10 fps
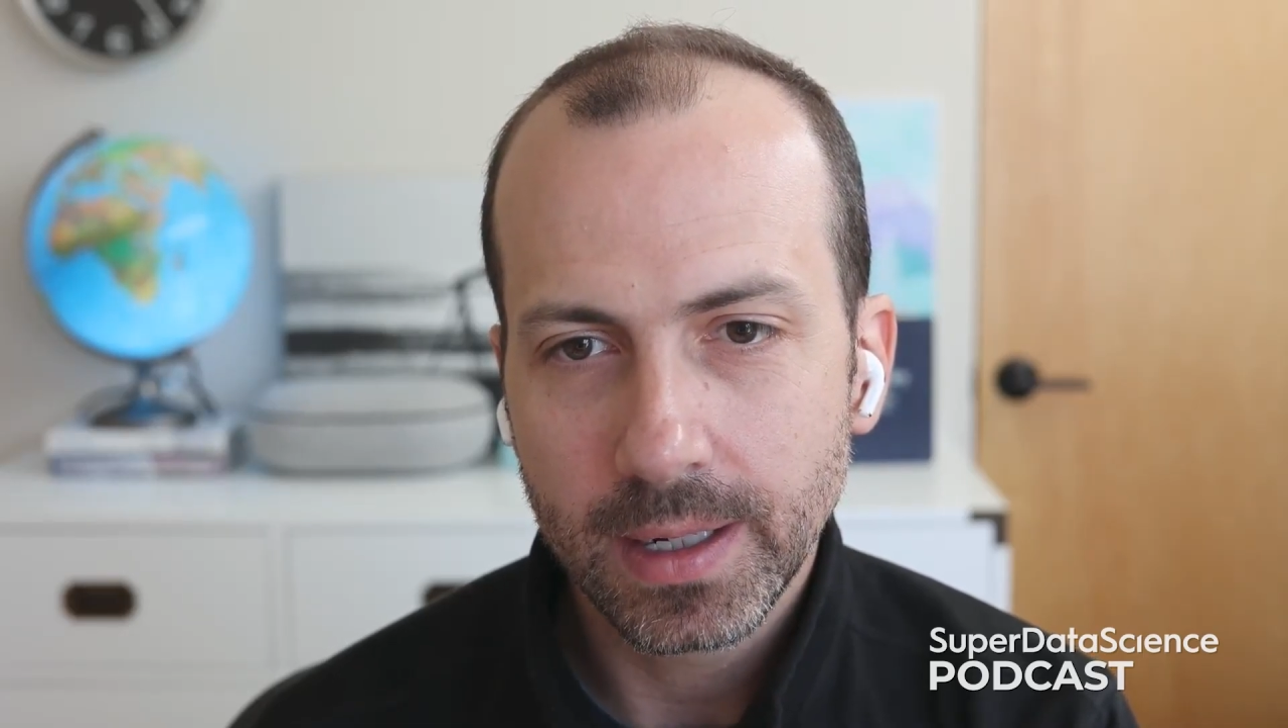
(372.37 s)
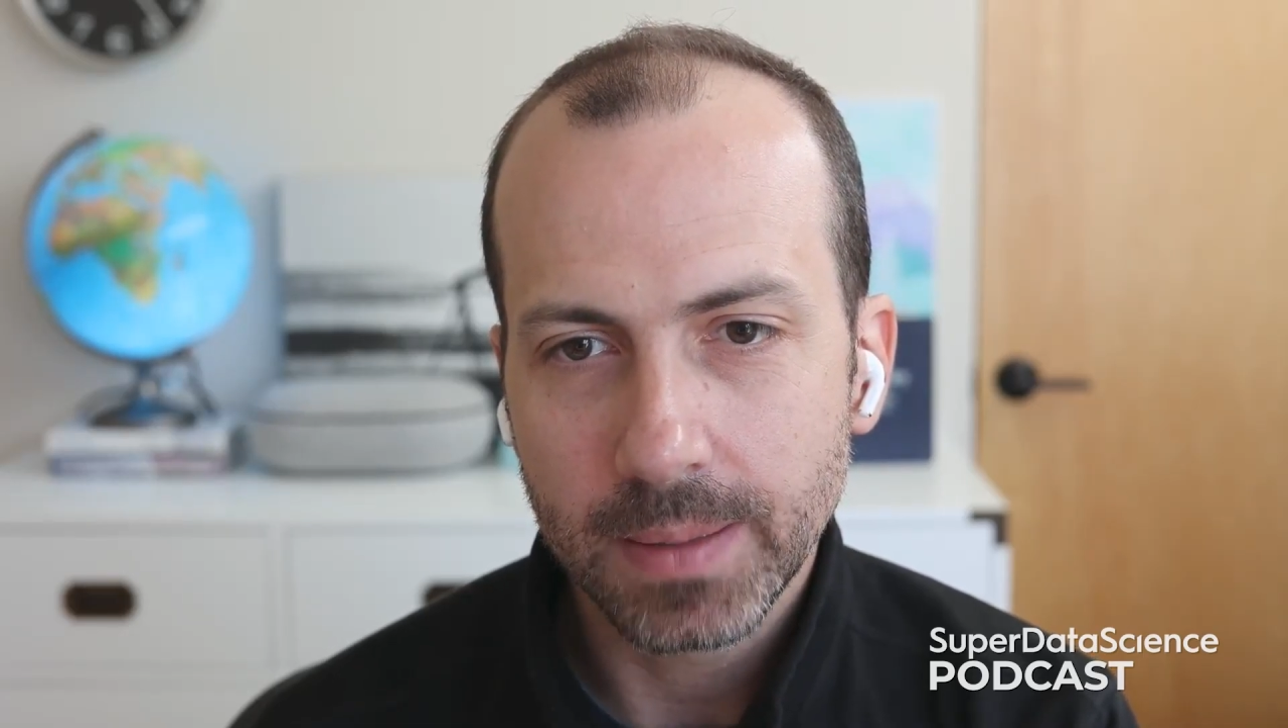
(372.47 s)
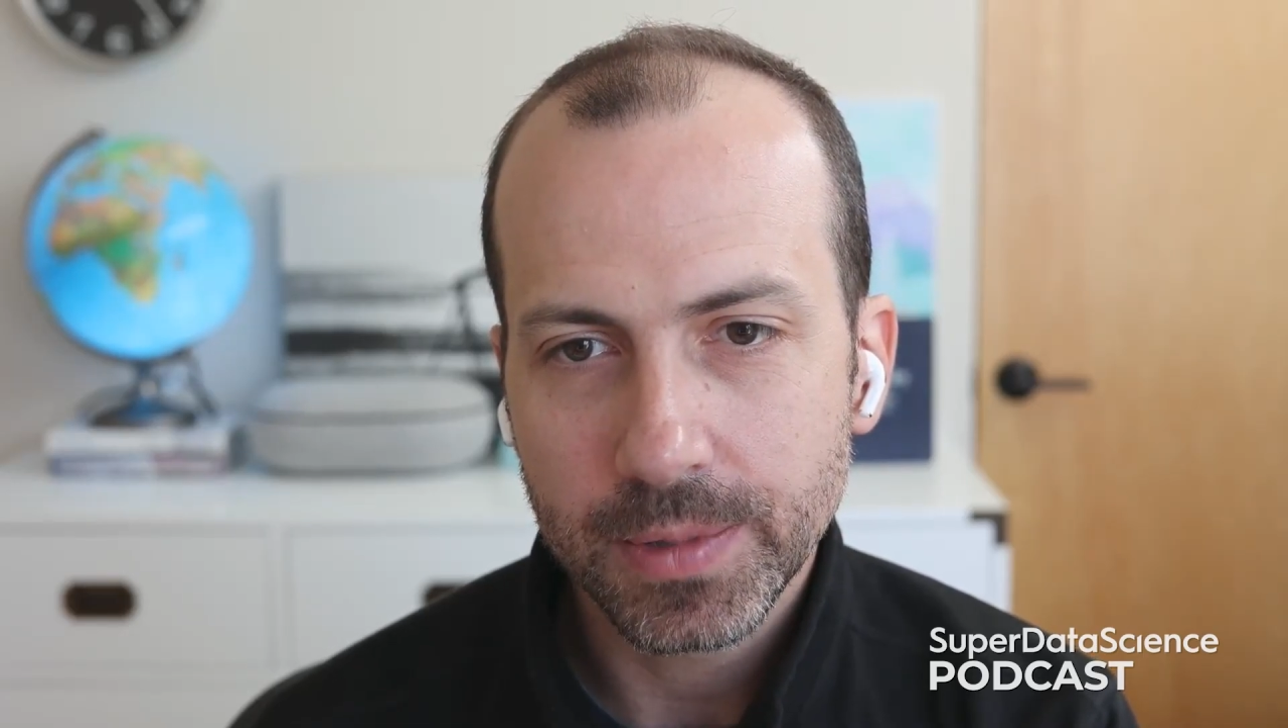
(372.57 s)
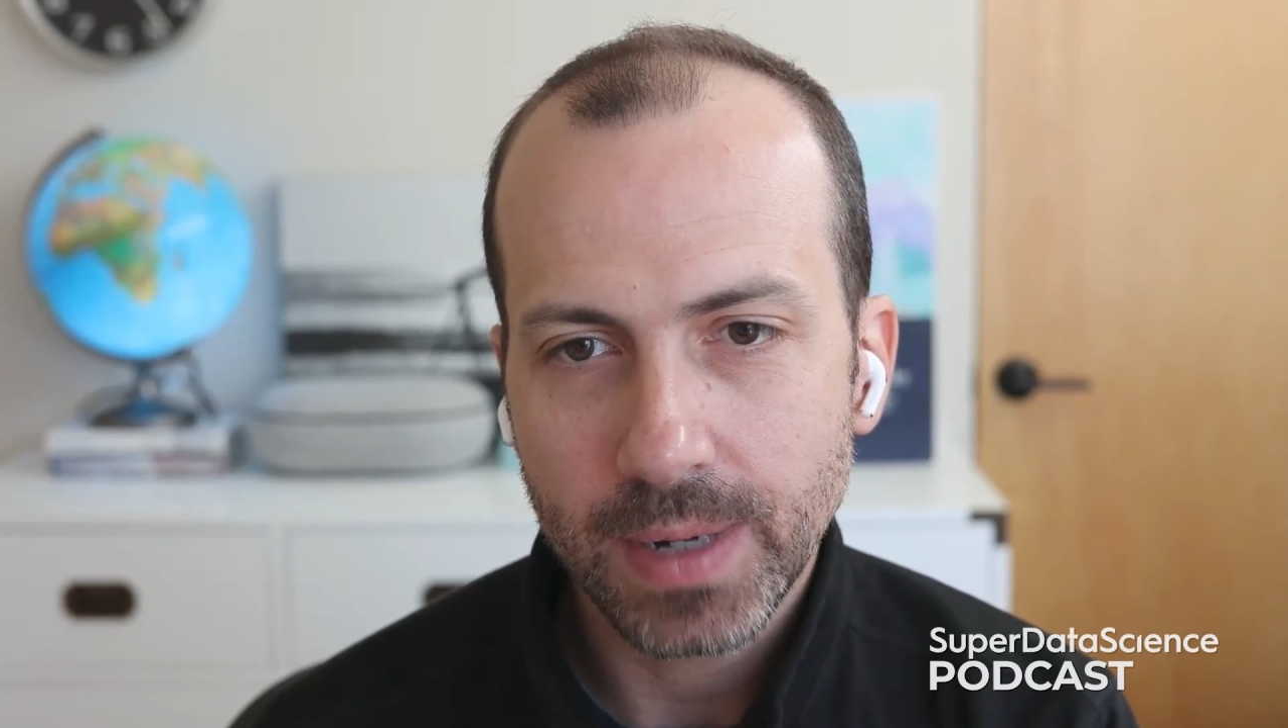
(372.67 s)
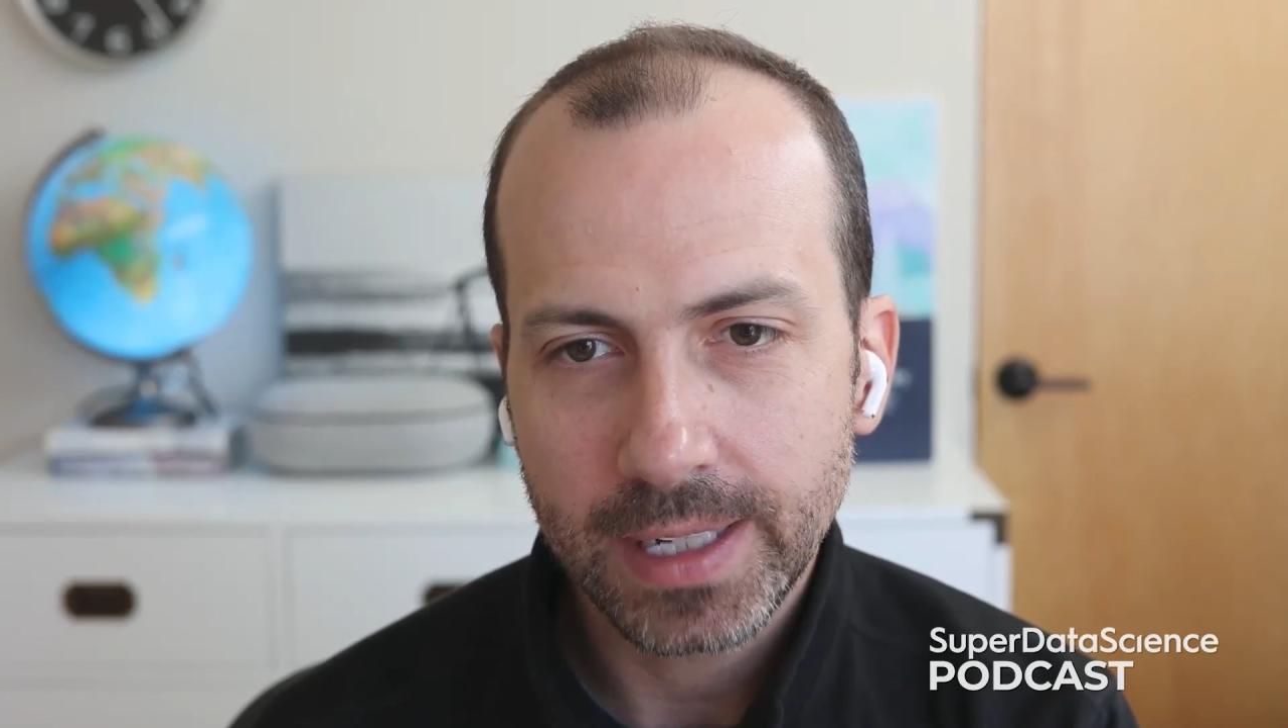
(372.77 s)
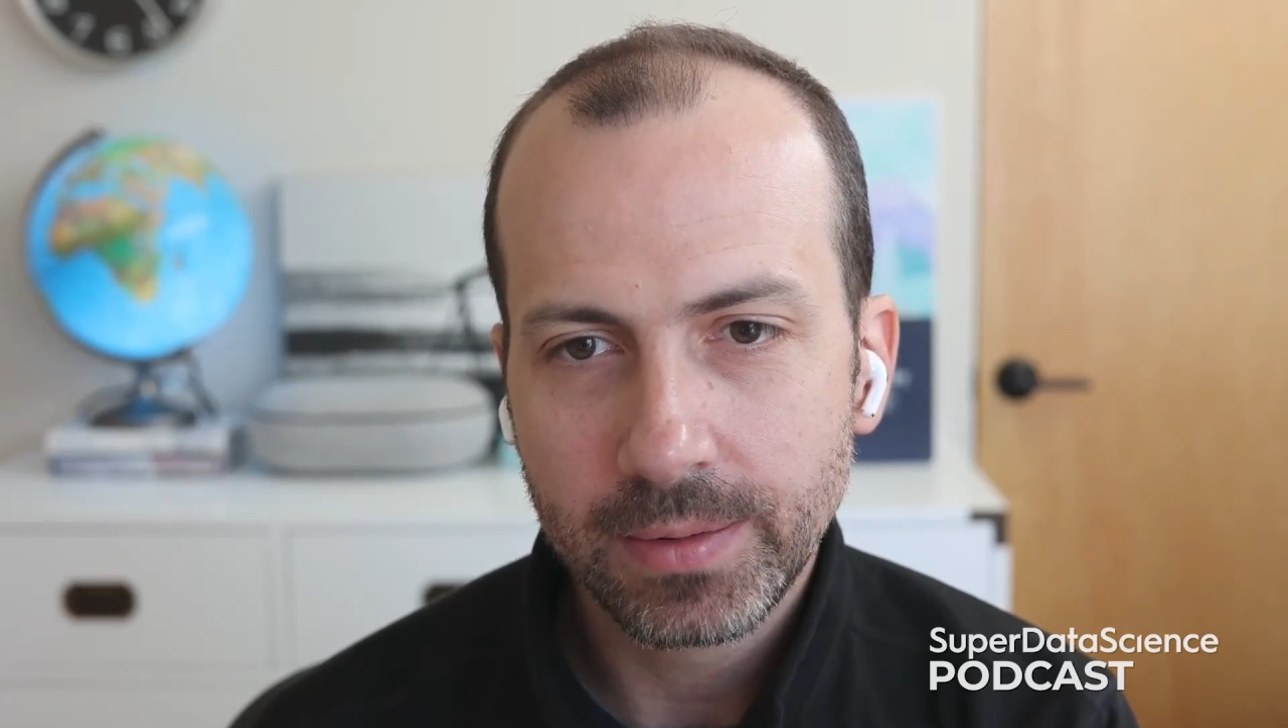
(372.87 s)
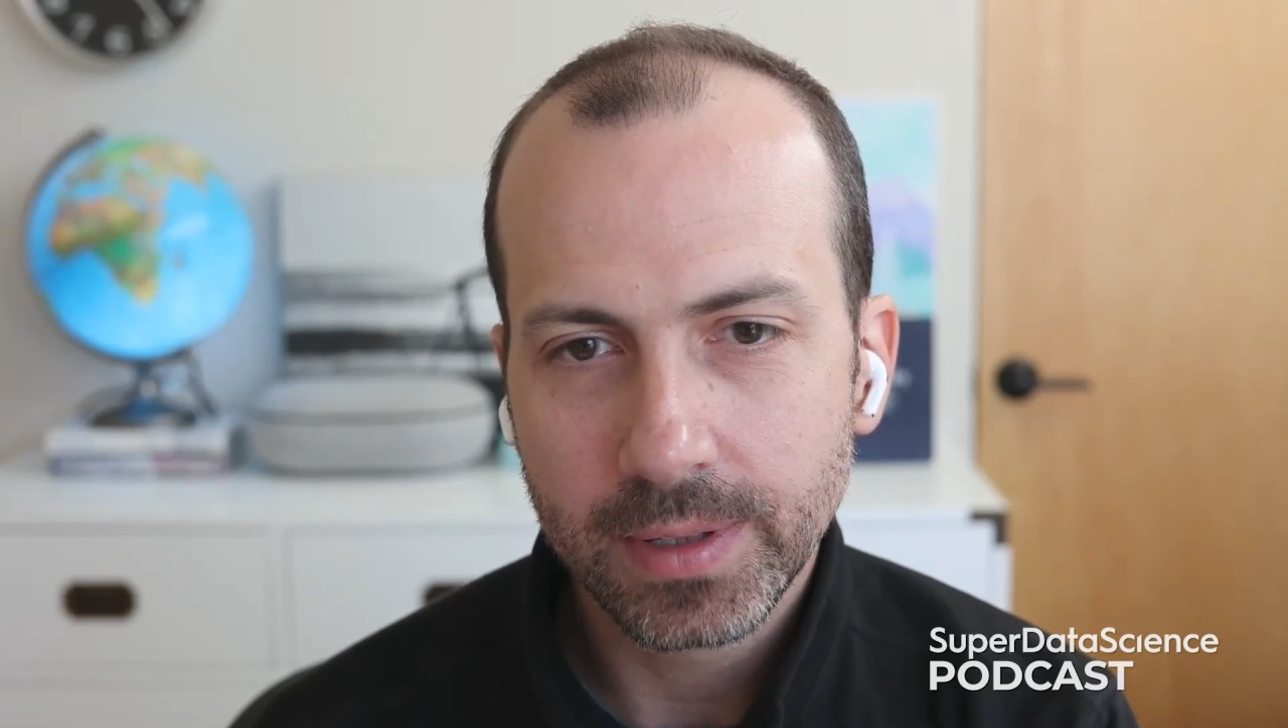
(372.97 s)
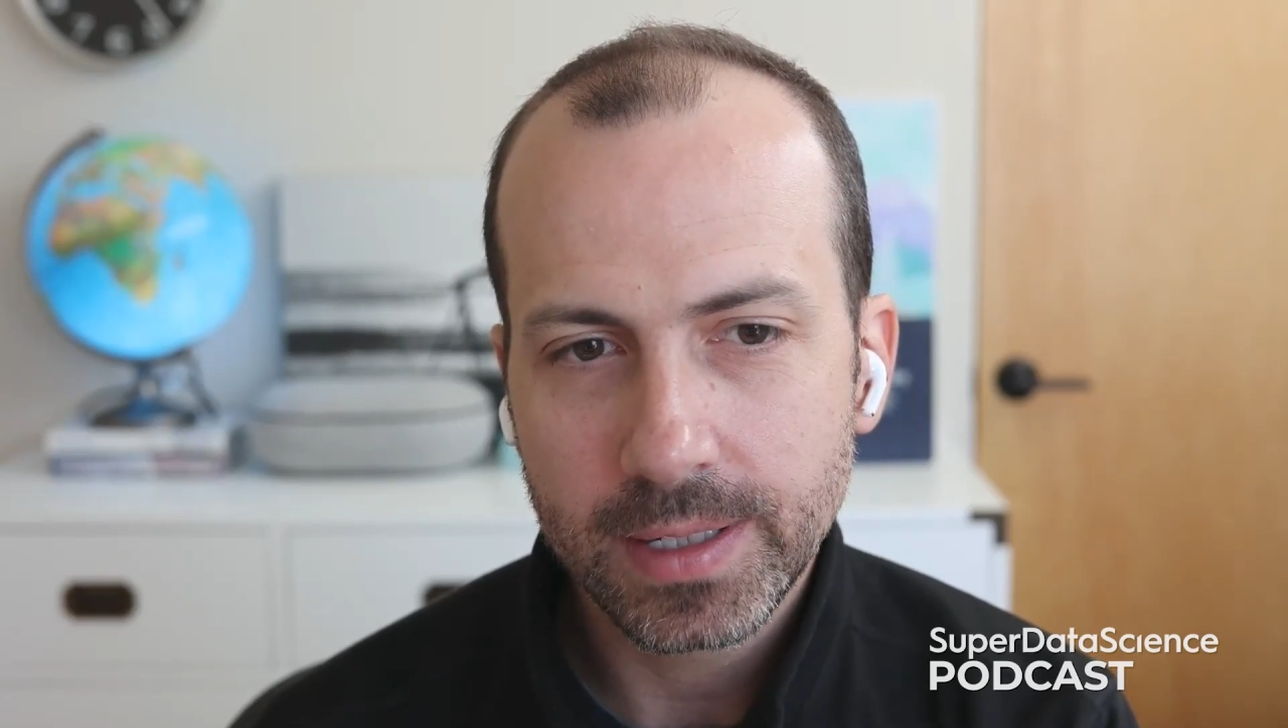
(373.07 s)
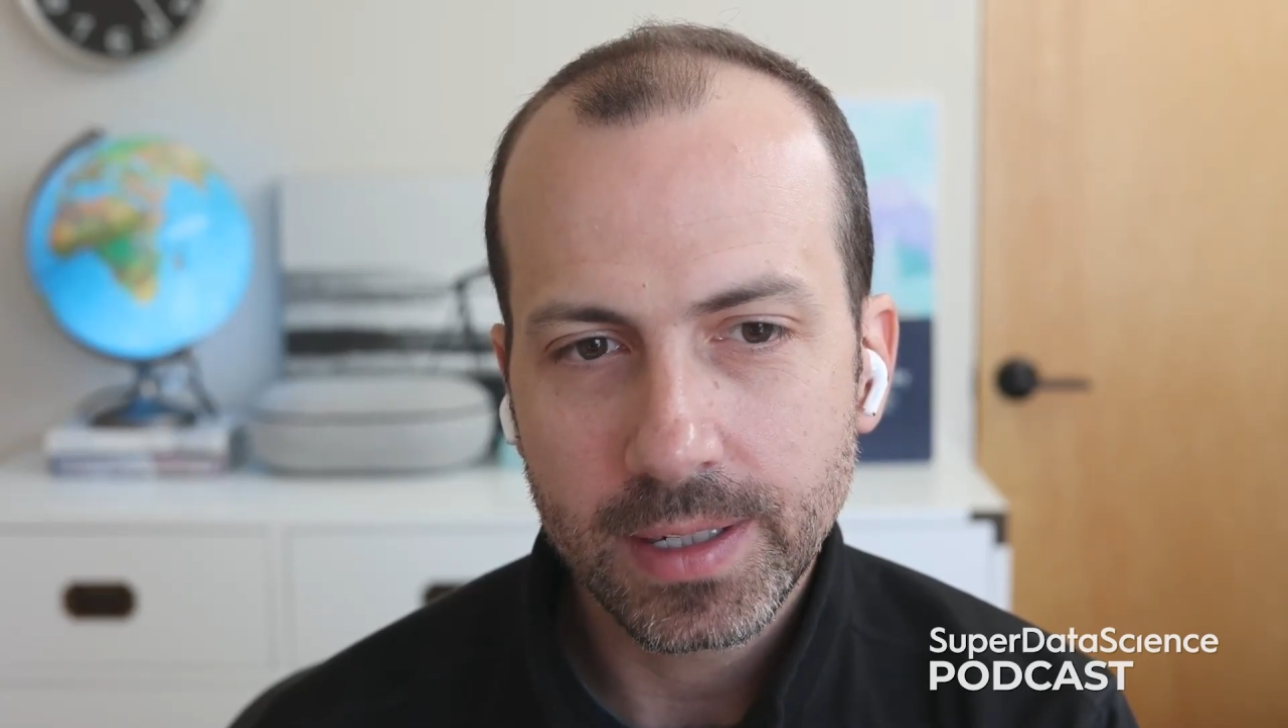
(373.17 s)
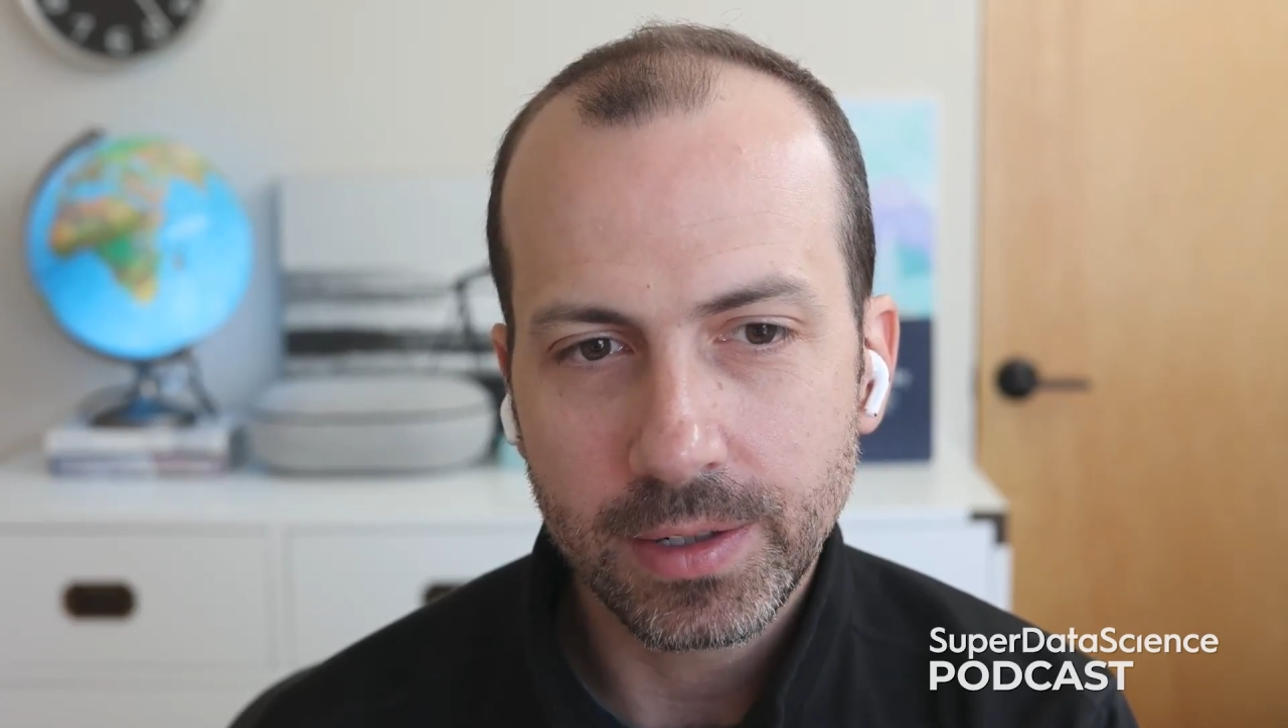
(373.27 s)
So I can release it,